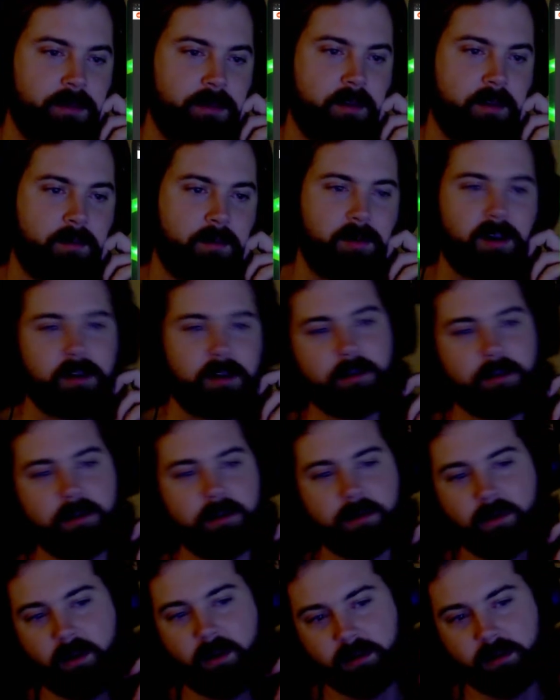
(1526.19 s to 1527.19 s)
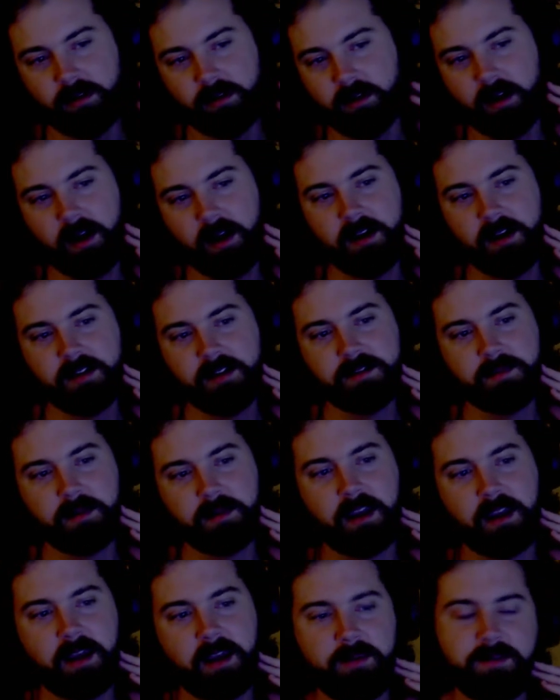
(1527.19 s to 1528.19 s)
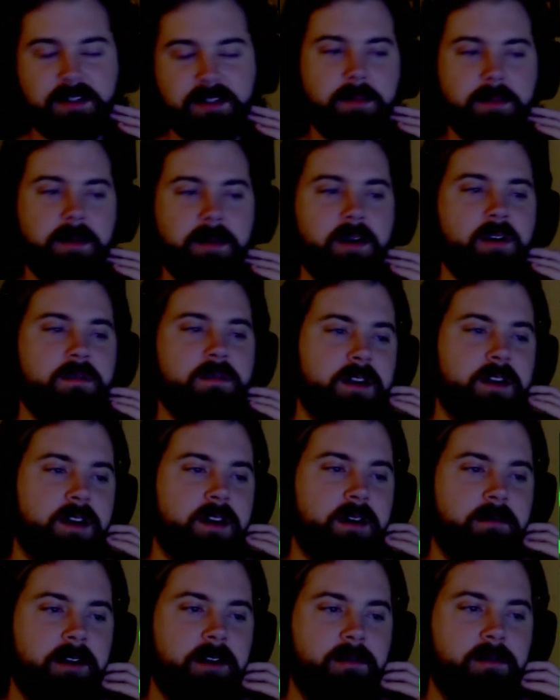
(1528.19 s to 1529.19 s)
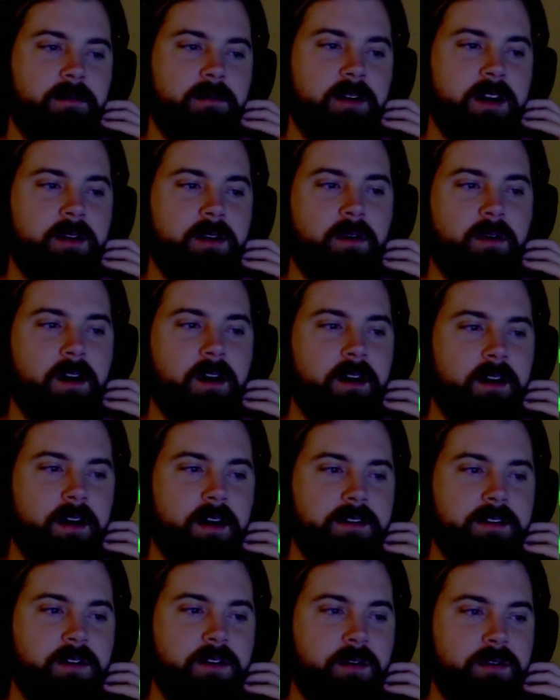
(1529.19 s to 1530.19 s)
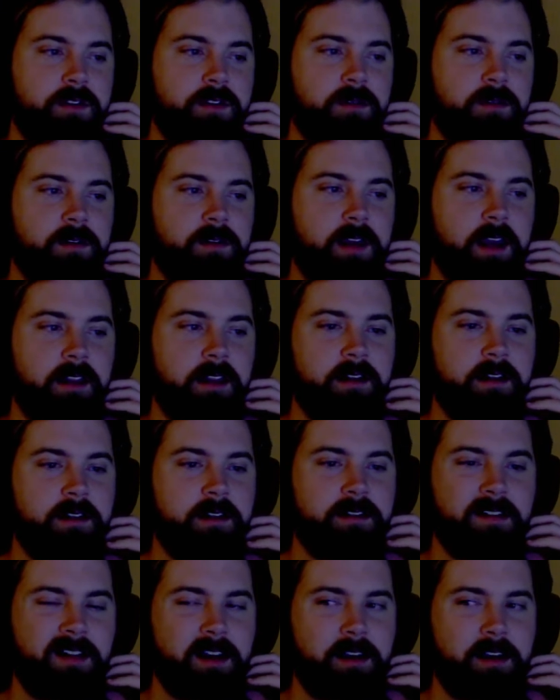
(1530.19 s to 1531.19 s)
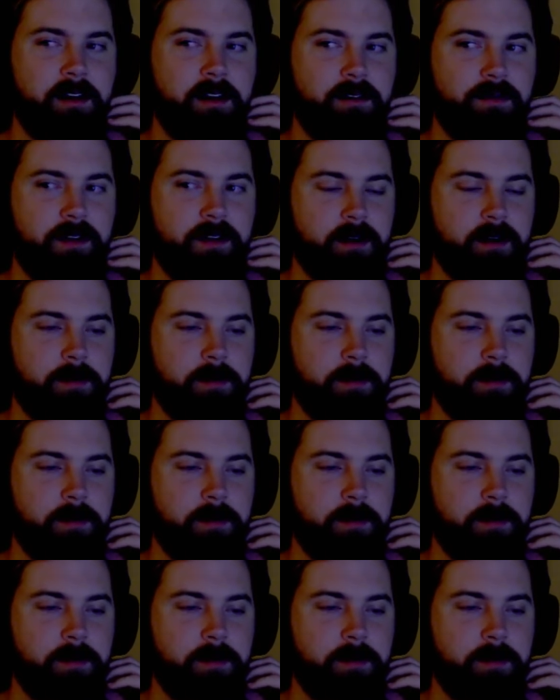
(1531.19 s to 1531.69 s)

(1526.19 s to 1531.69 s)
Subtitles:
The blonde girl rolled her eyes but came skipping over anyway. What do you want? I told you. Kayla doesn't like you, Philip.